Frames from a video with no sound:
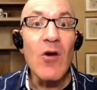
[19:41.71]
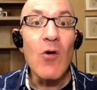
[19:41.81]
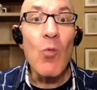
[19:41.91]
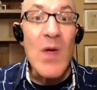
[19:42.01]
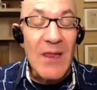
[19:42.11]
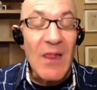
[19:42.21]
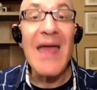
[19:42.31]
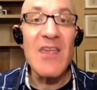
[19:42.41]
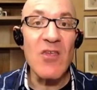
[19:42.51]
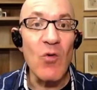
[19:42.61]
We
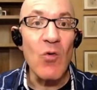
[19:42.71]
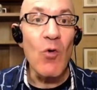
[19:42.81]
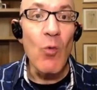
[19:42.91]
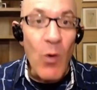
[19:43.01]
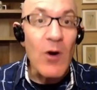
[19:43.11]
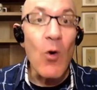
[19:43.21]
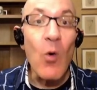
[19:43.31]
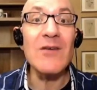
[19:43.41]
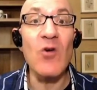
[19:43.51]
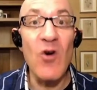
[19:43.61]
like you. We're going
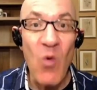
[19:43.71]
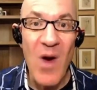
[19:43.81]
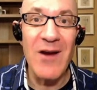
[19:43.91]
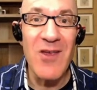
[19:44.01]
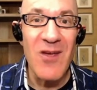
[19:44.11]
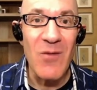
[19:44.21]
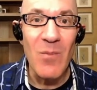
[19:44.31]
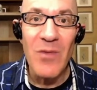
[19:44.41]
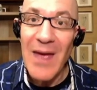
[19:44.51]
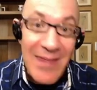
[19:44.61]
to acquire you.
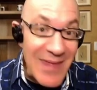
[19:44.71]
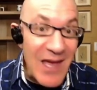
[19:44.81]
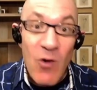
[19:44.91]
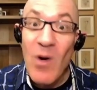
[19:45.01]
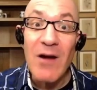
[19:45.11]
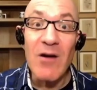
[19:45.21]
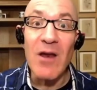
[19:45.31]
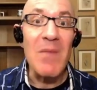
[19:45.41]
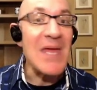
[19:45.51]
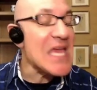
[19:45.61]
And they acquired him.
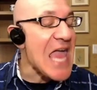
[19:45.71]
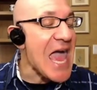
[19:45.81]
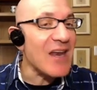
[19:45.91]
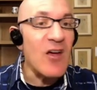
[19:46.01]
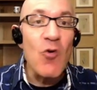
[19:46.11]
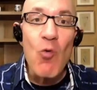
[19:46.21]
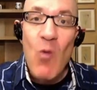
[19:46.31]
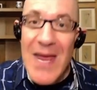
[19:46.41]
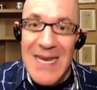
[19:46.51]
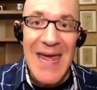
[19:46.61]
He had a
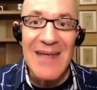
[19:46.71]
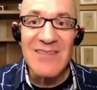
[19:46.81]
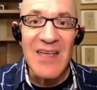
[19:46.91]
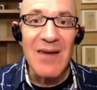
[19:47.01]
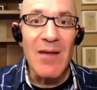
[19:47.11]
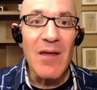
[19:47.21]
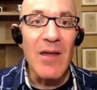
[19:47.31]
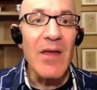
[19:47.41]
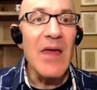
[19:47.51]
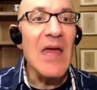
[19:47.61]
great exit.
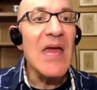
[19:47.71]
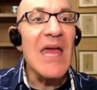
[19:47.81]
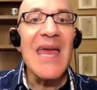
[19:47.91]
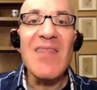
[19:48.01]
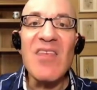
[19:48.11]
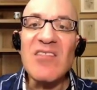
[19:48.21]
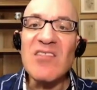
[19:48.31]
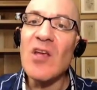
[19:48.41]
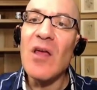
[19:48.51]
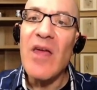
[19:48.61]
And this
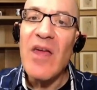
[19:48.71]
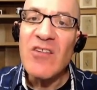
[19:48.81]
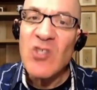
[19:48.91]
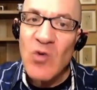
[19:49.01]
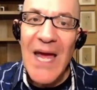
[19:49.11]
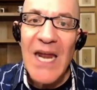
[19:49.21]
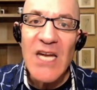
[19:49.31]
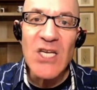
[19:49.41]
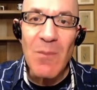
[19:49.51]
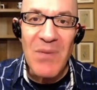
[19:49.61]

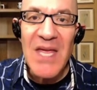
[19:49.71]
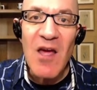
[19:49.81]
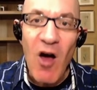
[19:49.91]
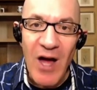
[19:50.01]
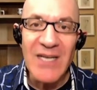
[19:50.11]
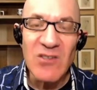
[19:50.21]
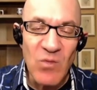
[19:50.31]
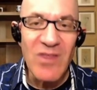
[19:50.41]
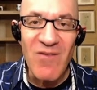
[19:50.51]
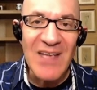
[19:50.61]
strategy of being honest
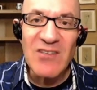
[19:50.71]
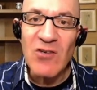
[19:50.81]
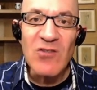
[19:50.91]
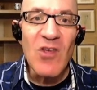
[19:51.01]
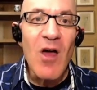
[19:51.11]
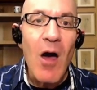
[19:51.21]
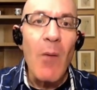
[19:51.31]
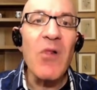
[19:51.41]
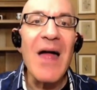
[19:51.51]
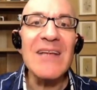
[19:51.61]
with investors
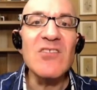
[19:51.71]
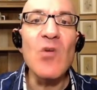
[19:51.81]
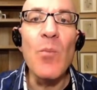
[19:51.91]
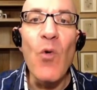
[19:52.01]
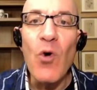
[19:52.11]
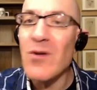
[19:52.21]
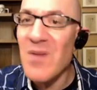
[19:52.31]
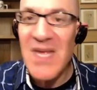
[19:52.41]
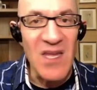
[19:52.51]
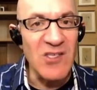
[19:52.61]
applies to board
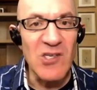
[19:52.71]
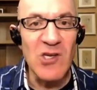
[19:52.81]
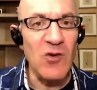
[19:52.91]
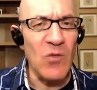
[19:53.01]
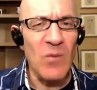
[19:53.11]
meetings too.